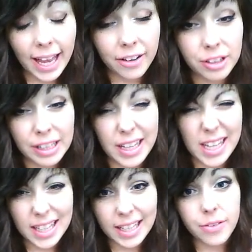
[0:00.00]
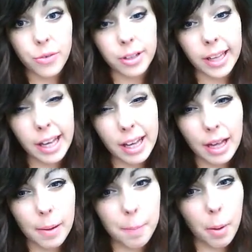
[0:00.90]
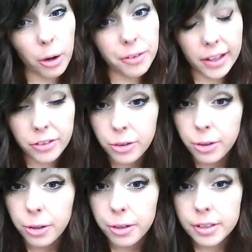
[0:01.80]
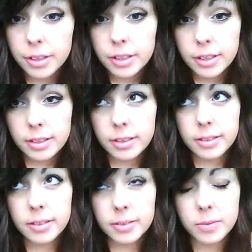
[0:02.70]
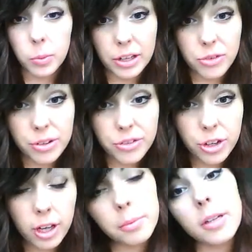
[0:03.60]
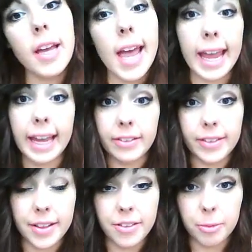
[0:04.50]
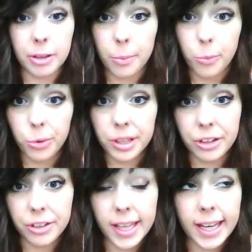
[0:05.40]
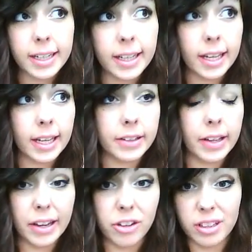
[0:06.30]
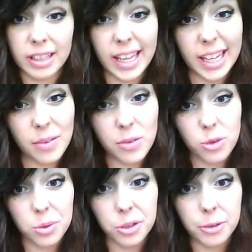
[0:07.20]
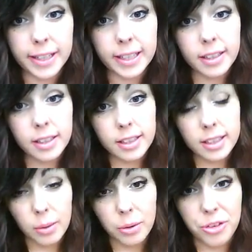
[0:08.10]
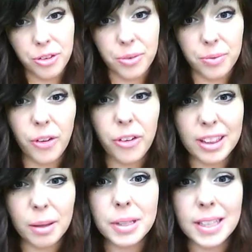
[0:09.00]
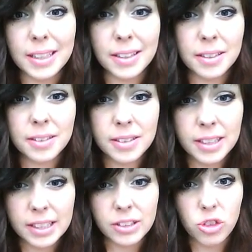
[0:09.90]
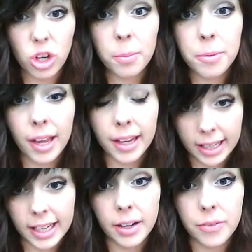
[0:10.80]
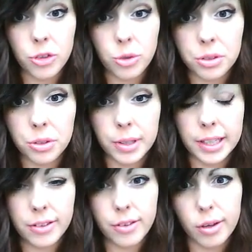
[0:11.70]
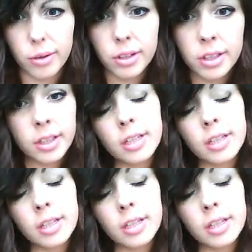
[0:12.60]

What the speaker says: Actually, I think it's for like a bartender waitress job, and that's something I'm really good at and I actually kind of enjoy doing, which is very limited in jobs I kind of enjoy doing. So,